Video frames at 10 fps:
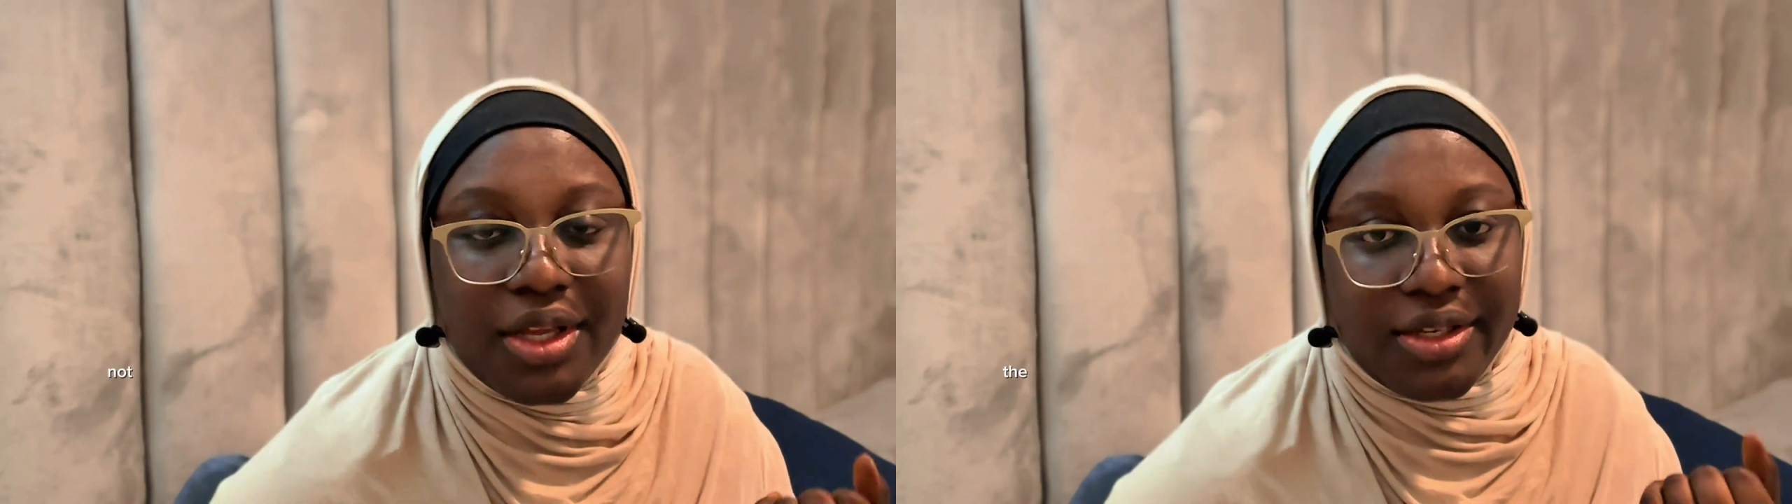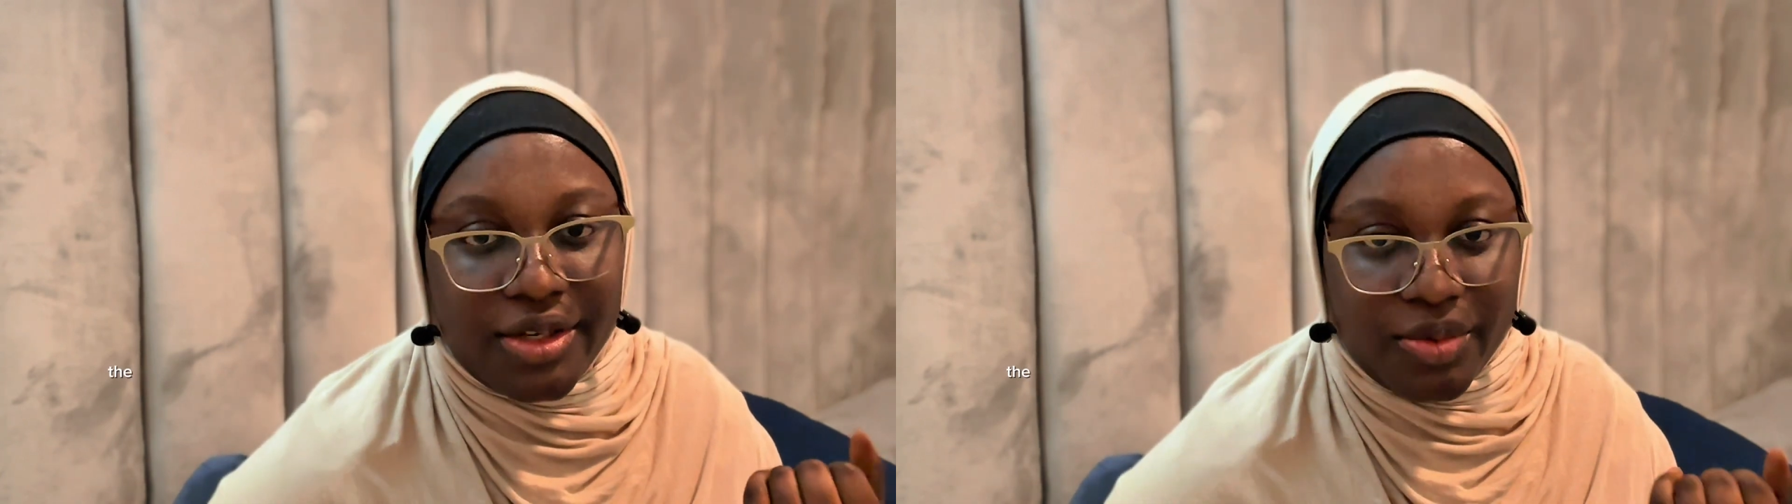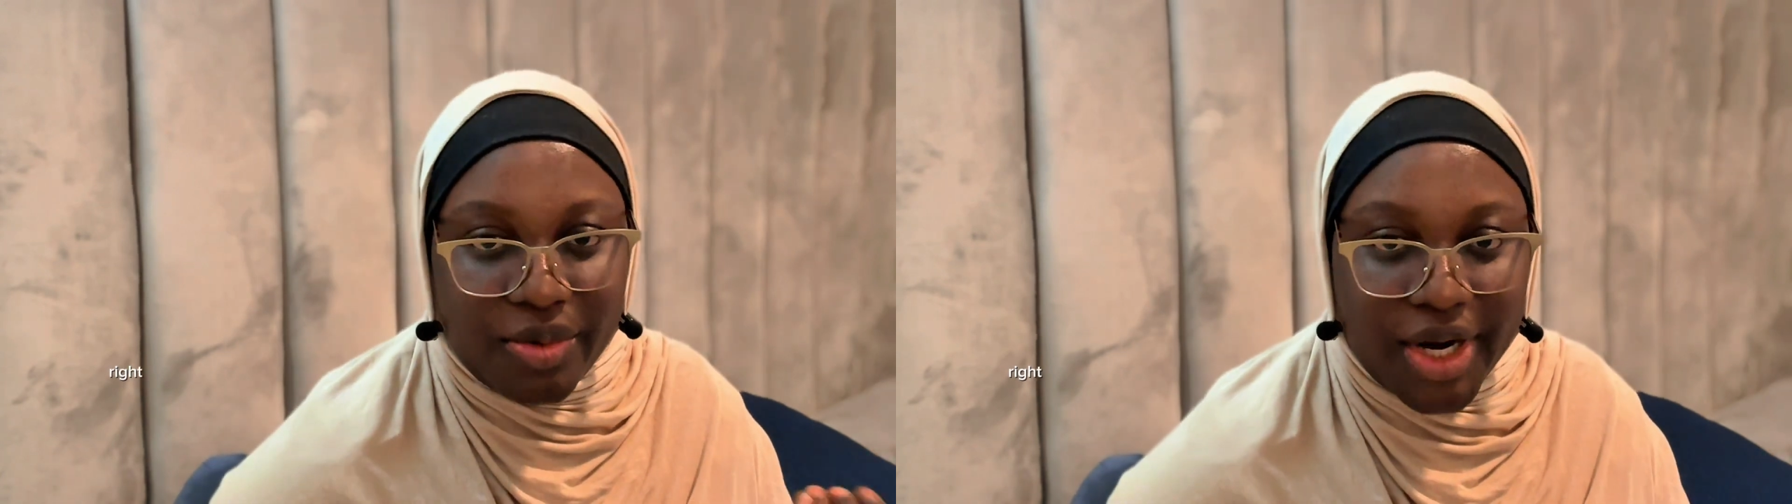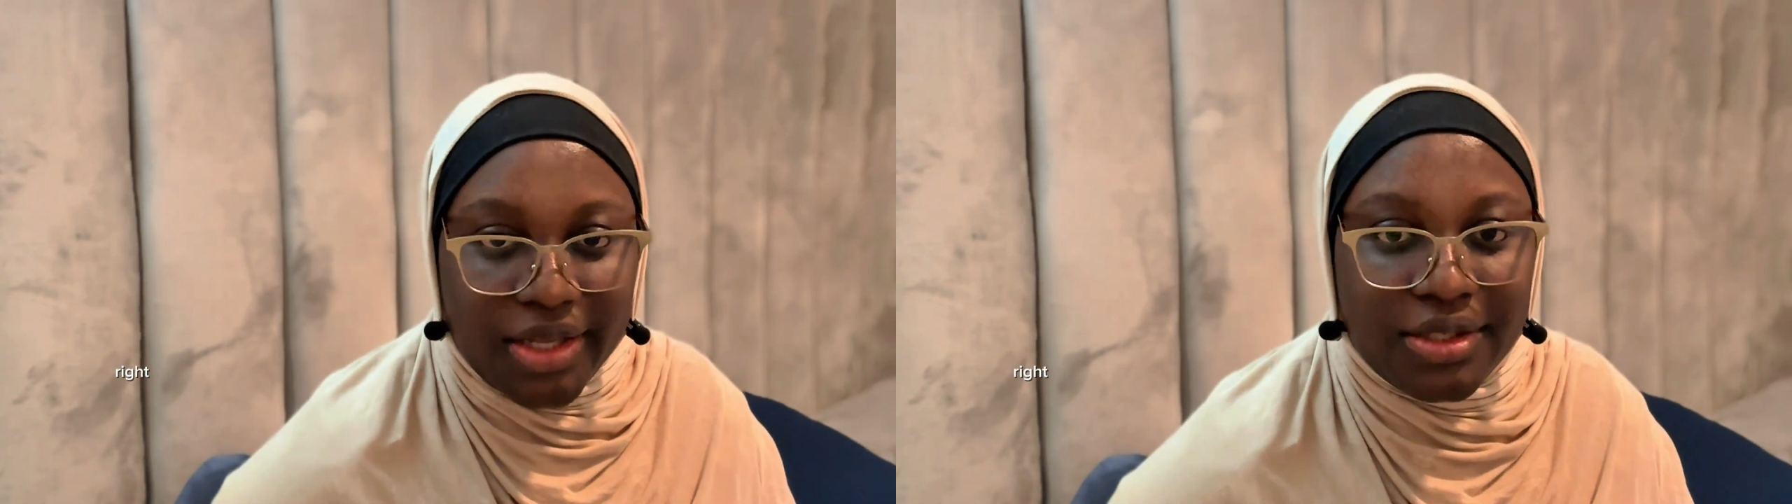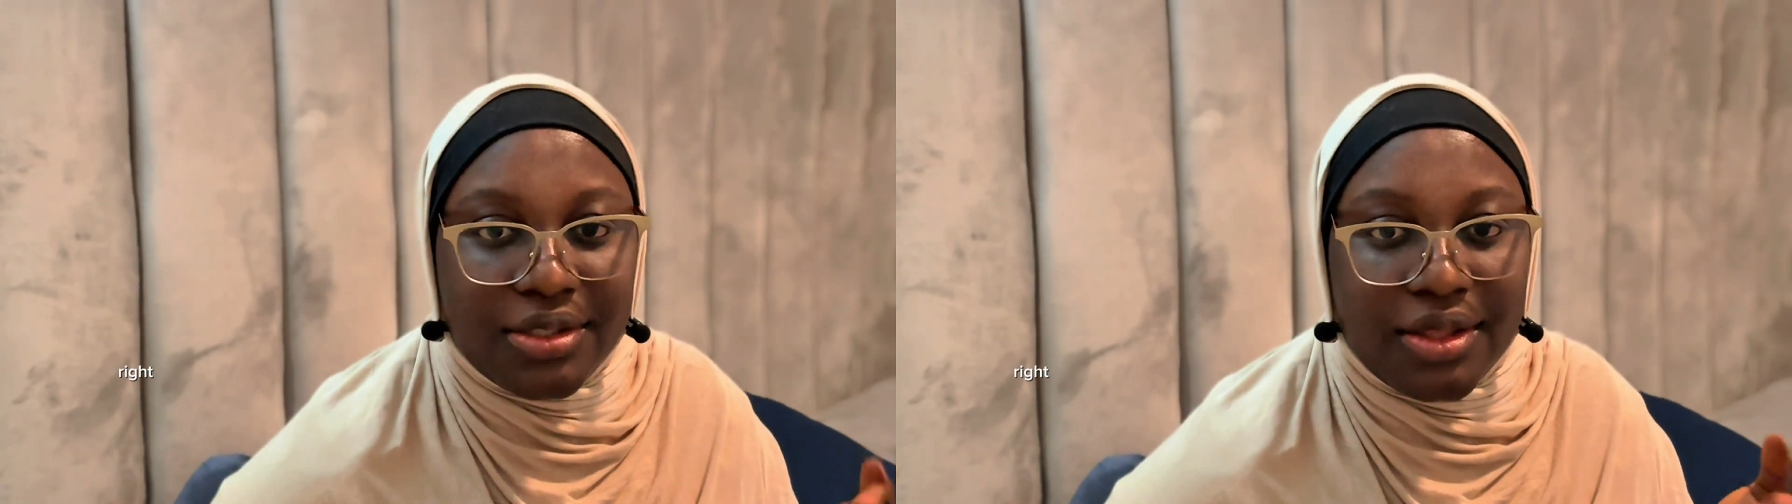the
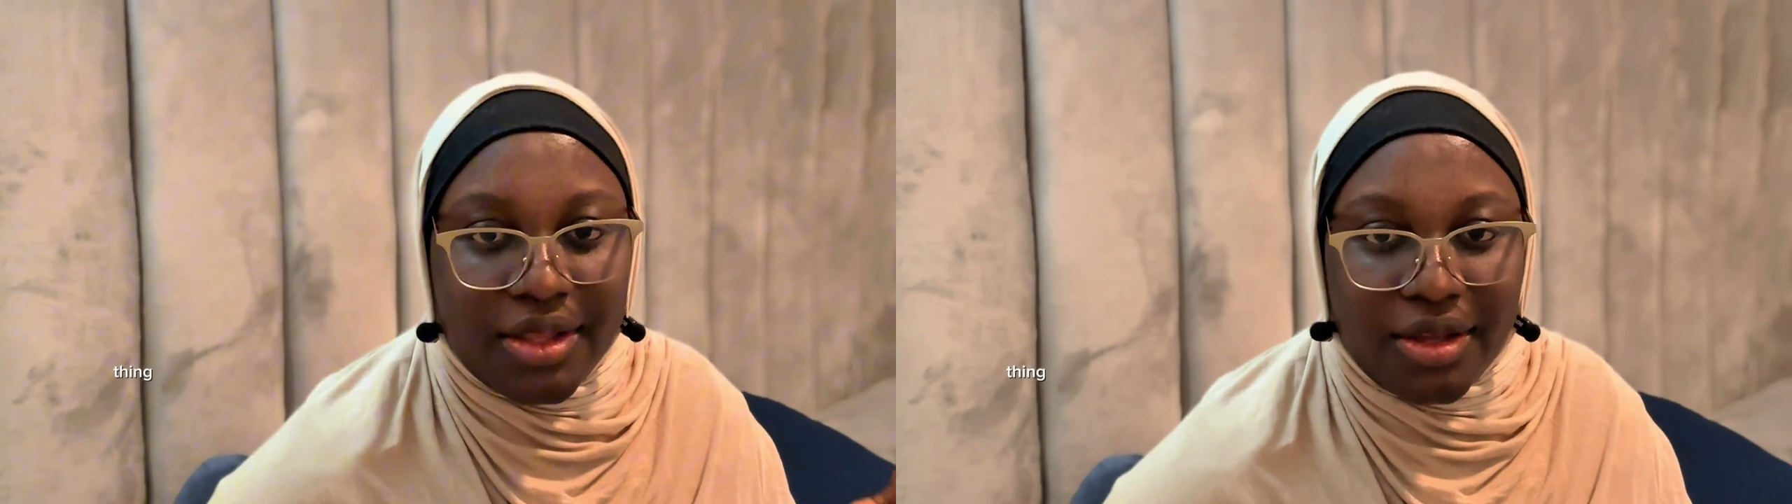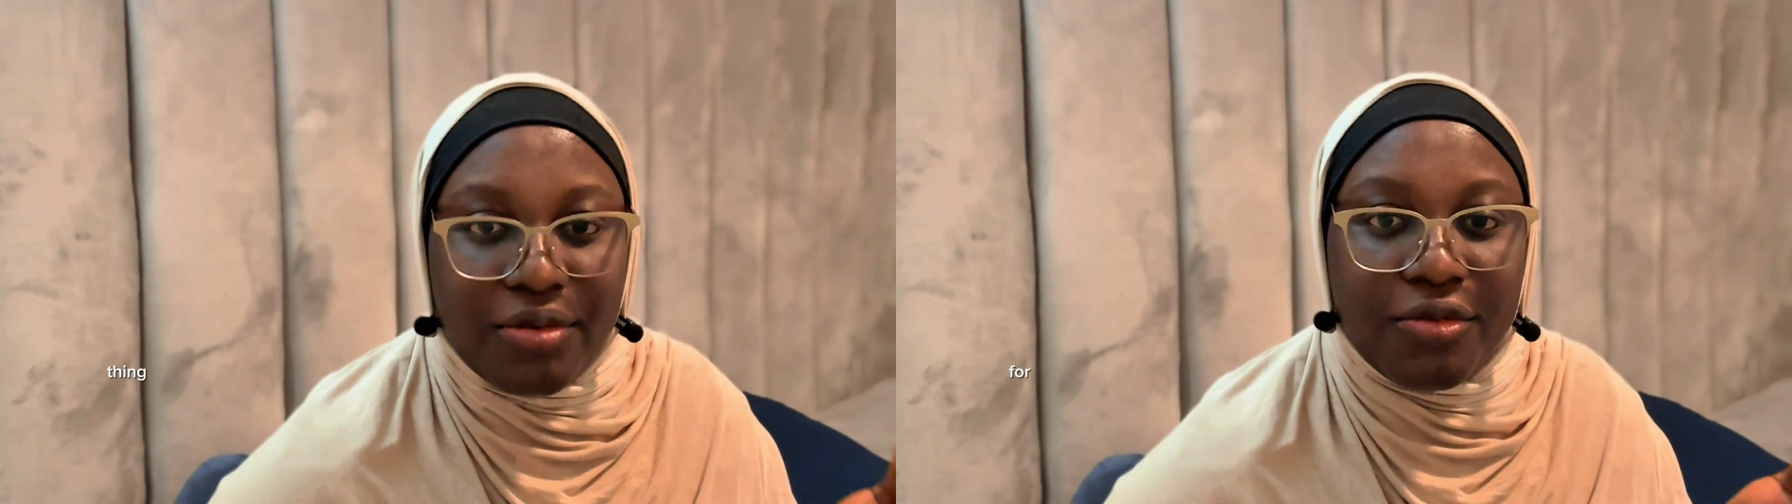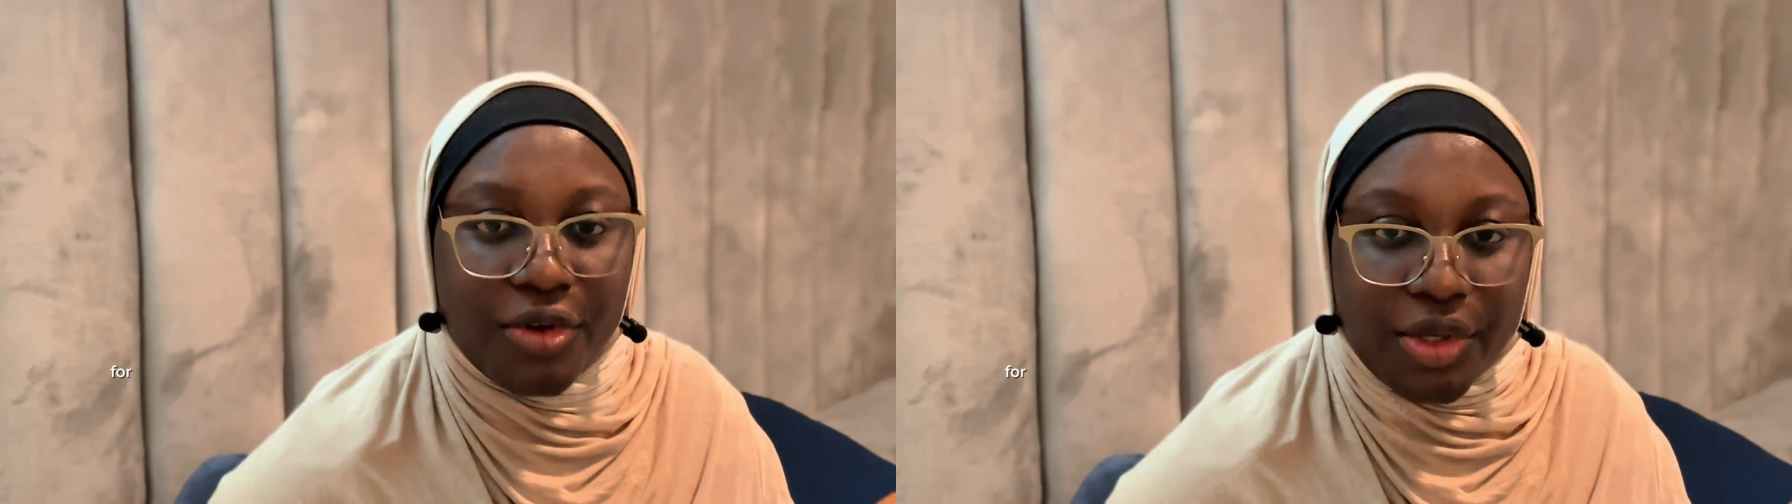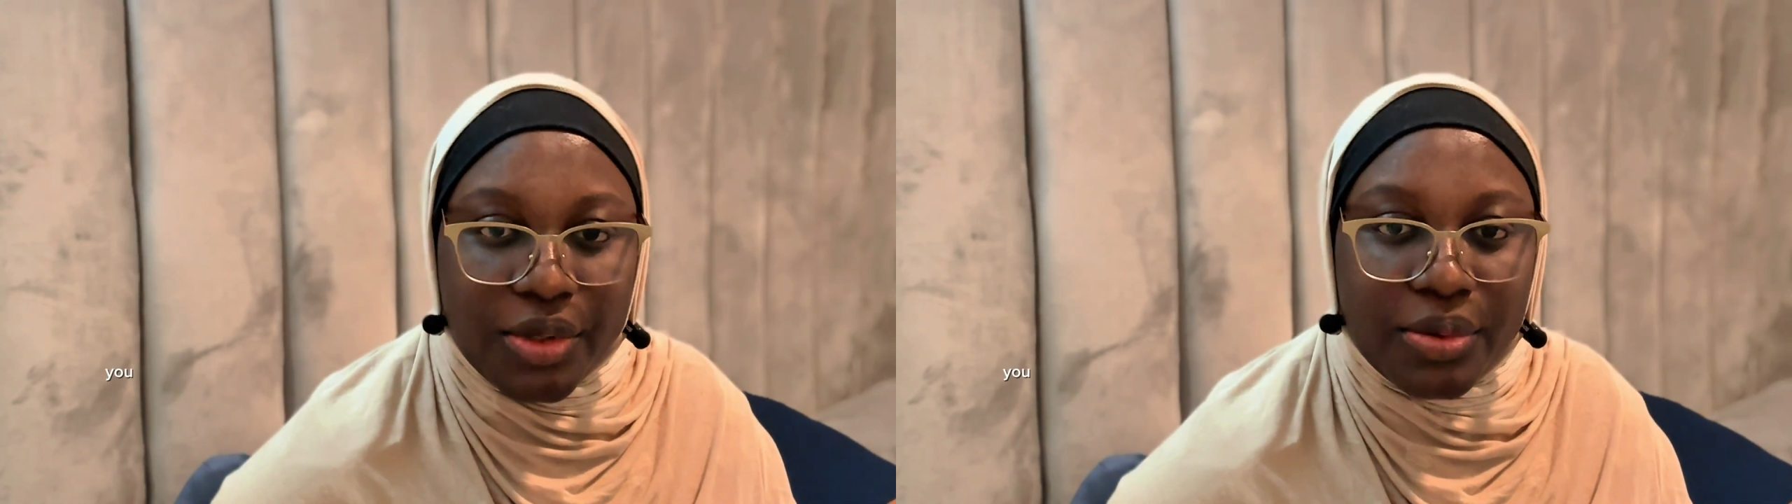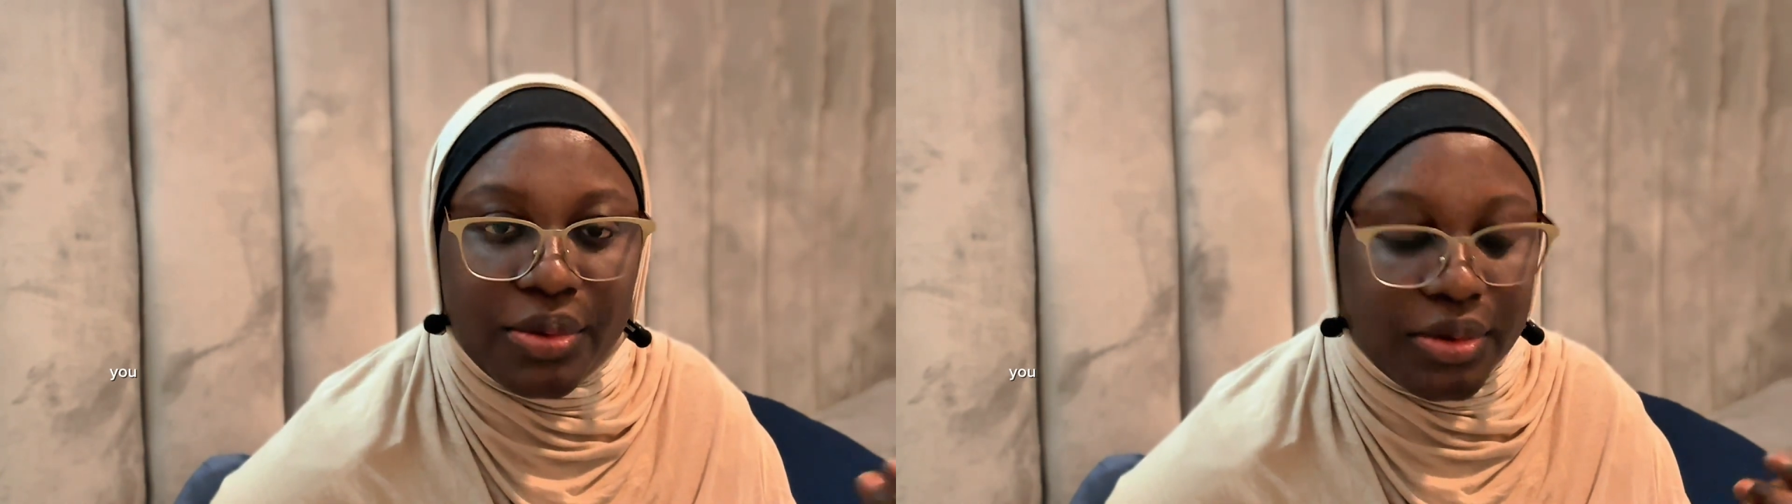right thing for you.